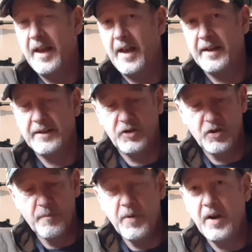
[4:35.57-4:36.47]
and
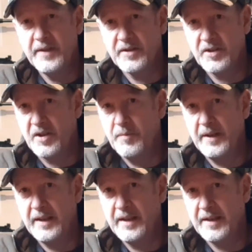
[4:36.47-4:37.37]
you can buy this as a
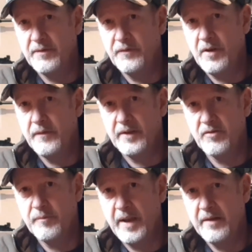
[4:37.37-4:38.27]
complete kit for
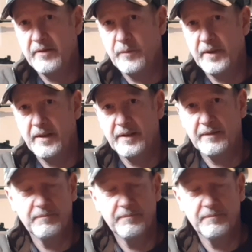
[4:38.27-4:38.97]
£500 with a